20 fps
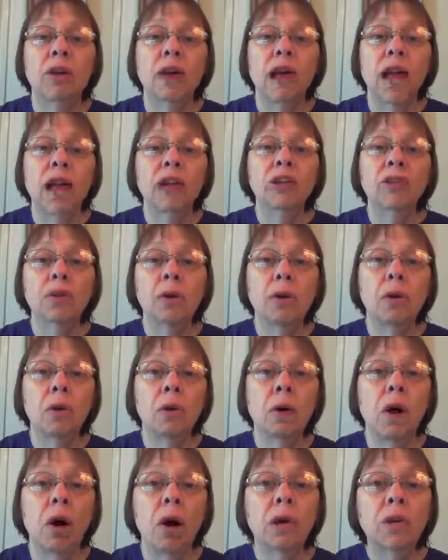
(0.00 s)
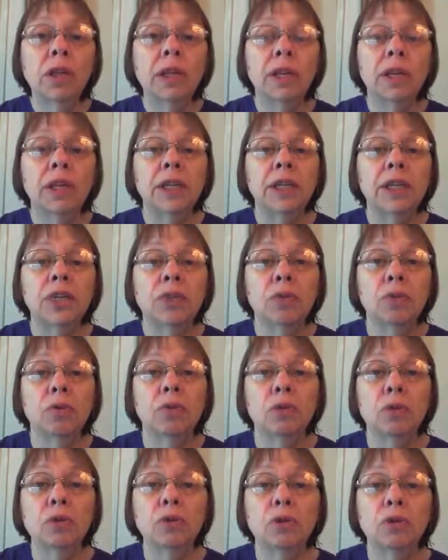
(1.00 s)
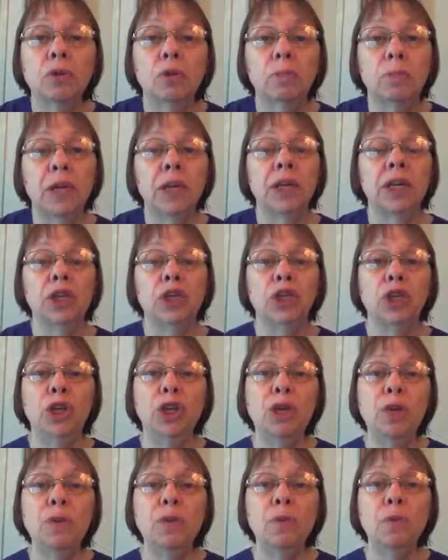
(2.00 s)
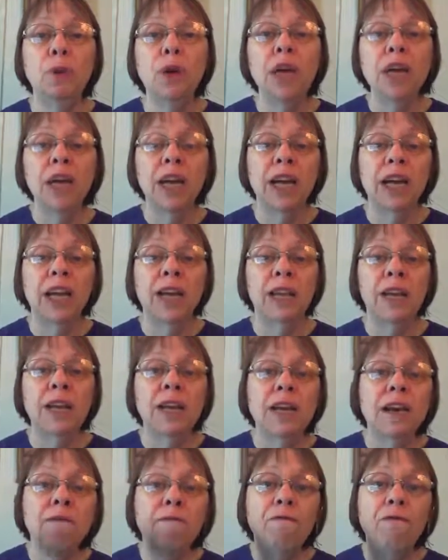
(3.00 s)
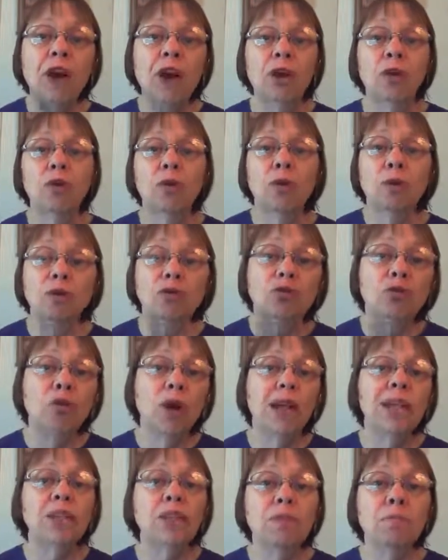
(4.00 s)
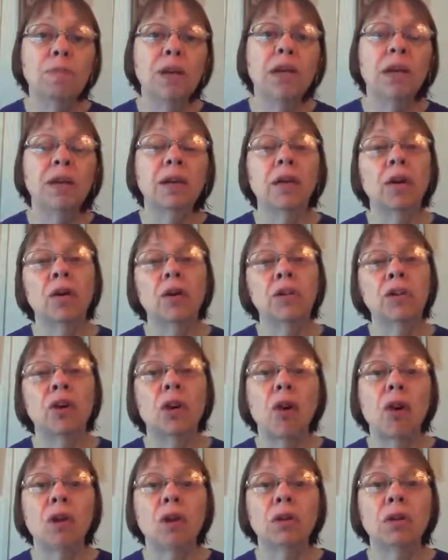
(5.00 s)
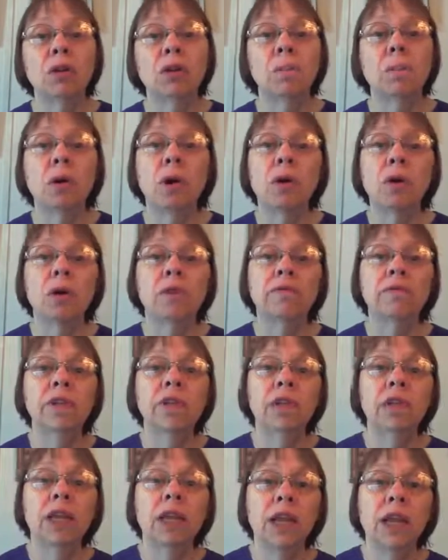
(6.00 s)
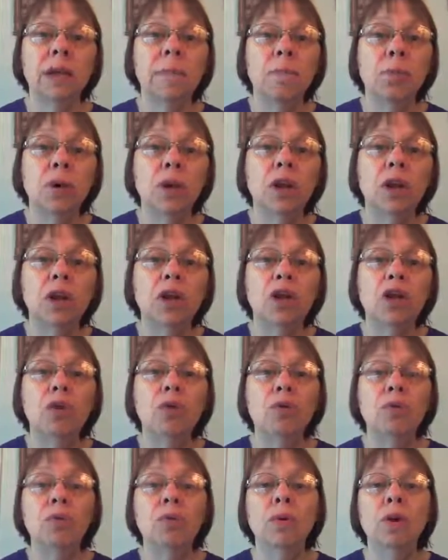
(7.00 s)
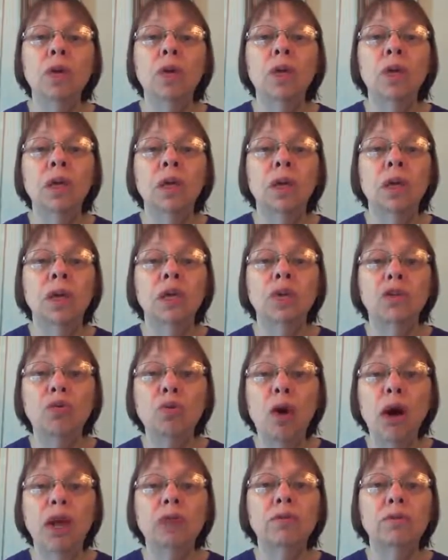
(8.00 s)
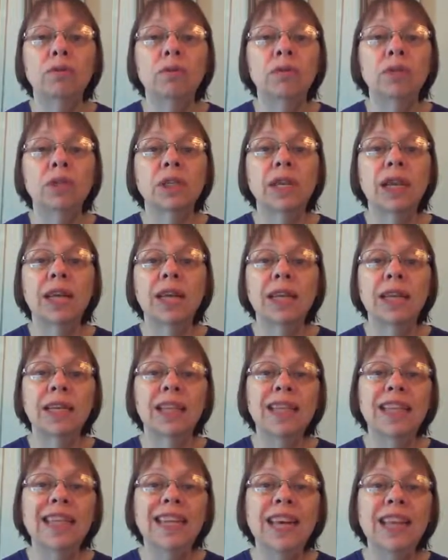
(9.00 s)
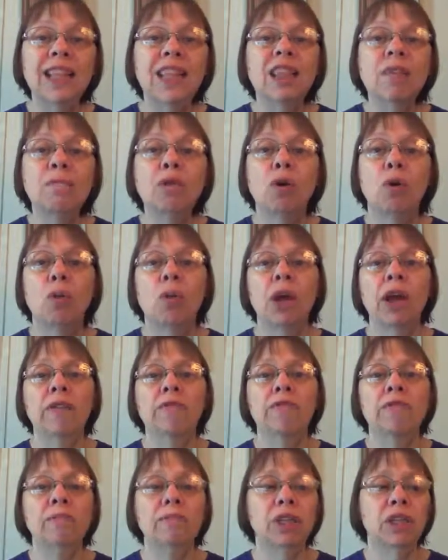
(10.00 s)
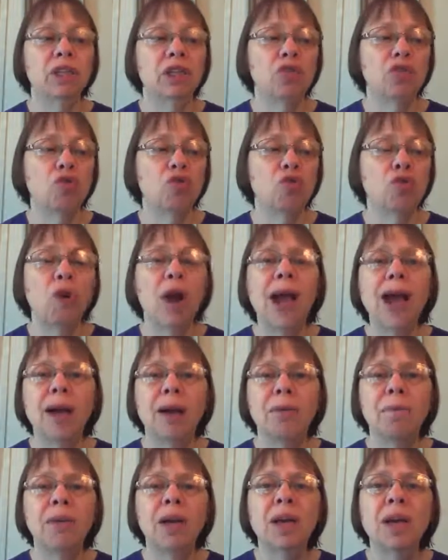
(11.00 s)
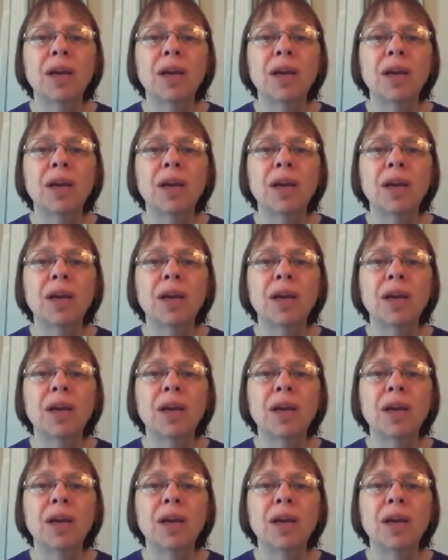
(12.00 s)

answering your calling is so crucial, because you can funnel or transmit God's heart, the part of it that he put in you, to others and get them away from this crap.